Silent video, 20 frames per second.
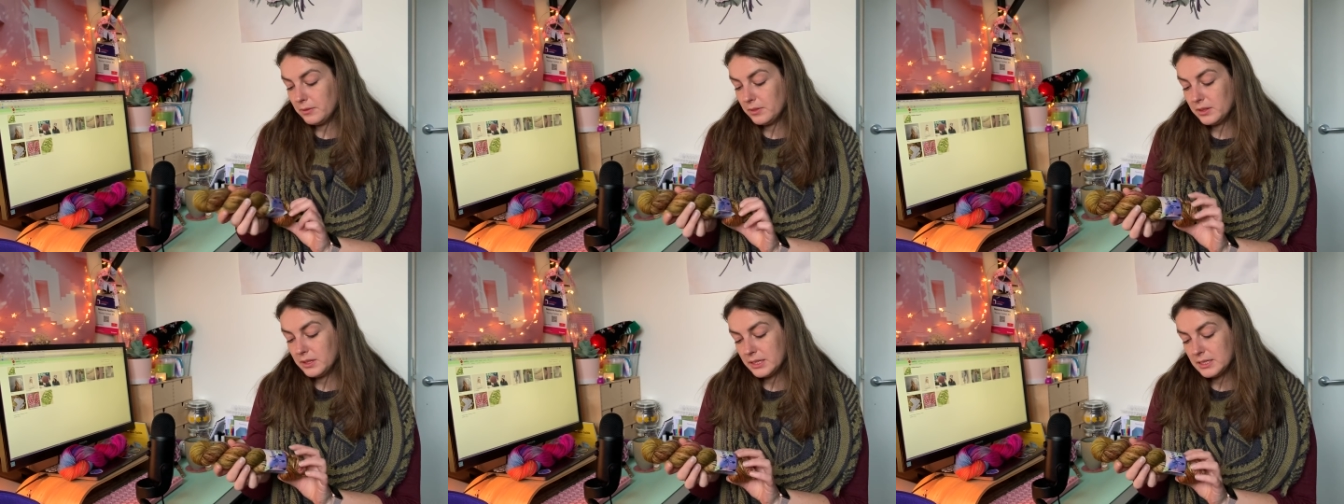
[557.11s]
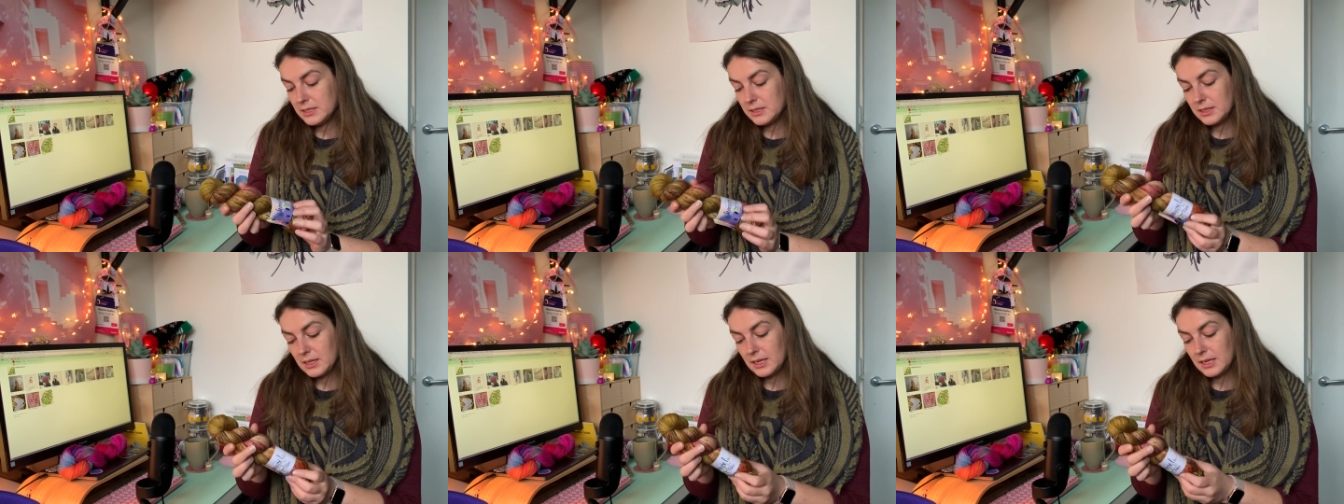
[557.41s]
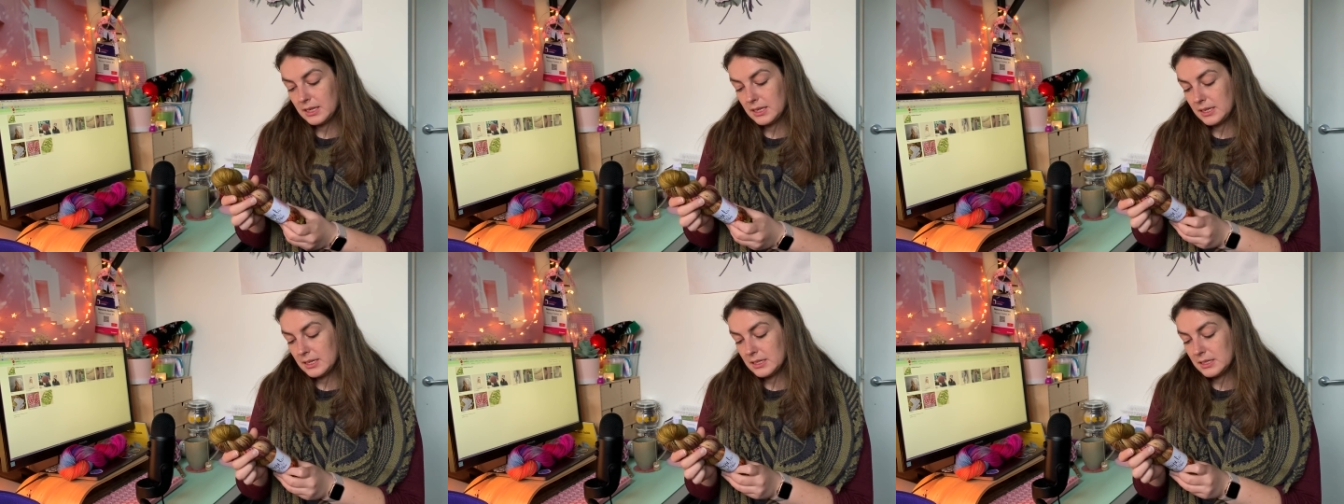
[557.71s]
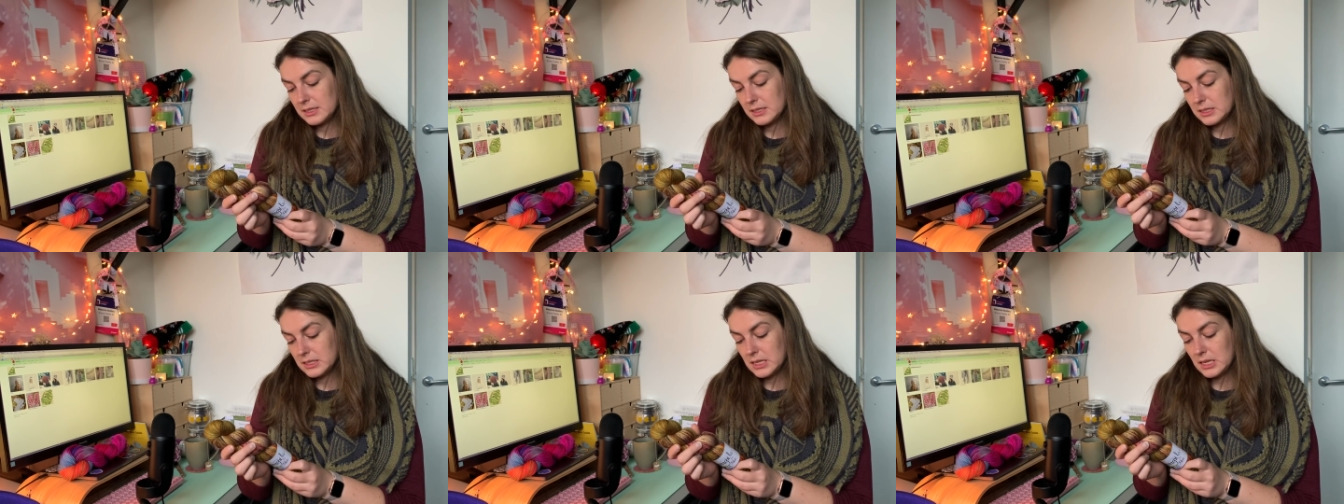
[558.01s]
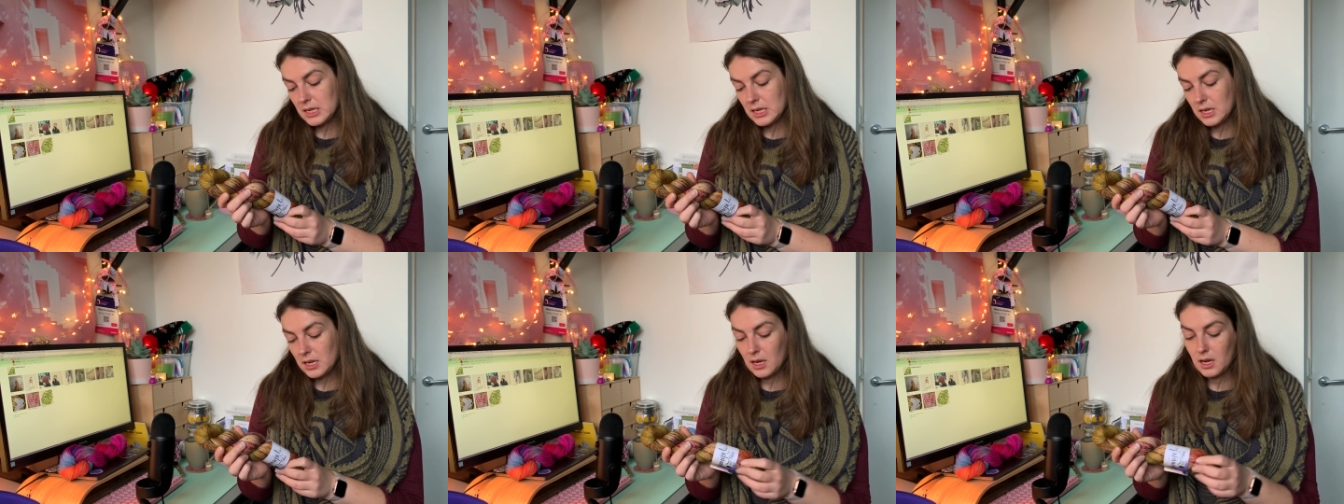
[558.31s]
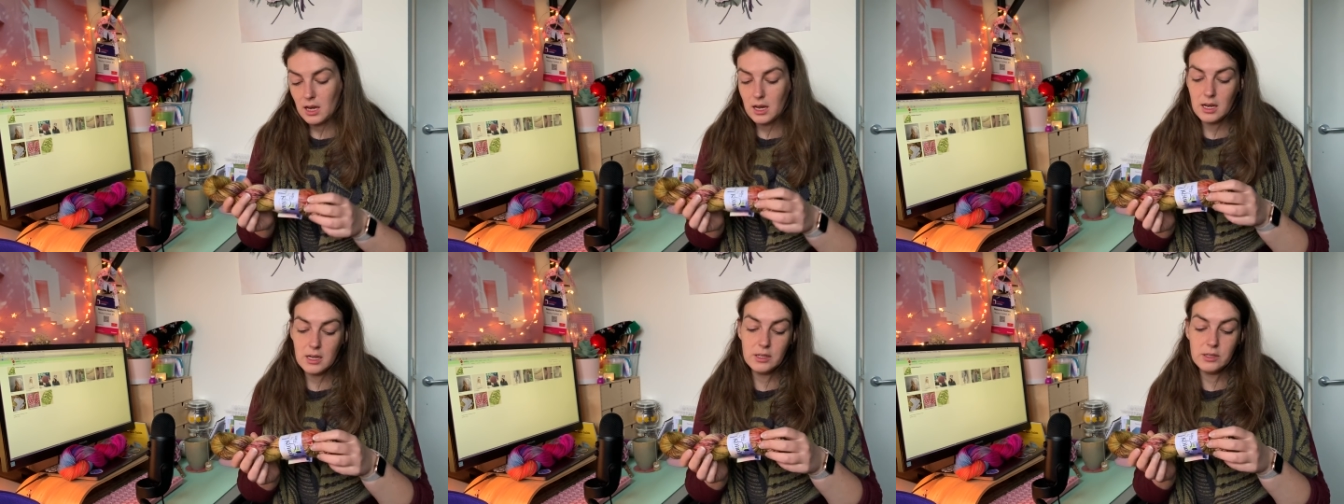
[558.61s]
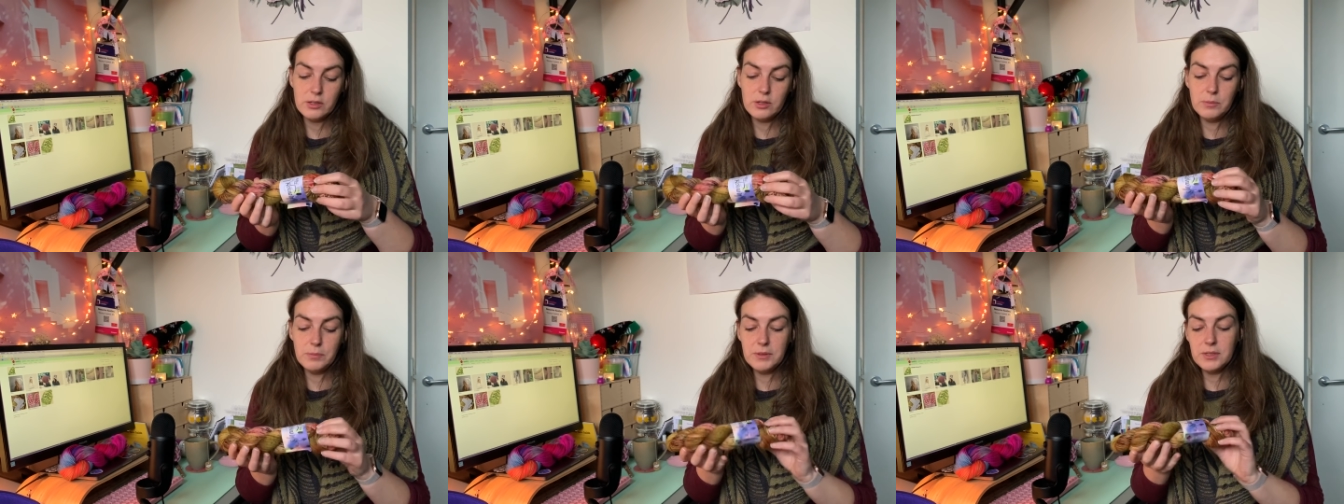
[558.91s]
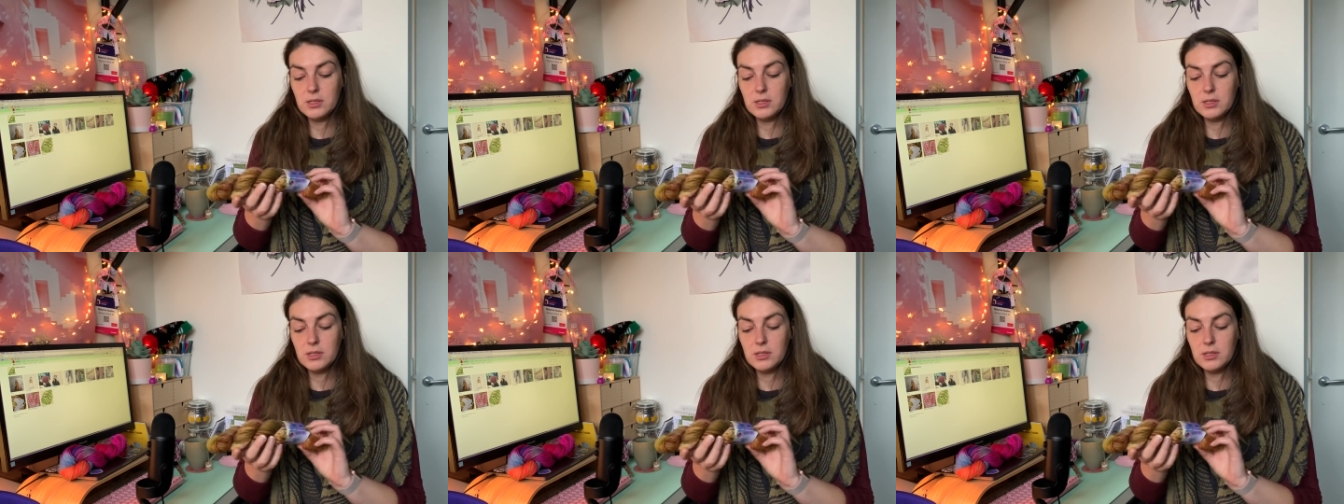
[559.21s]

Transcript: This is Super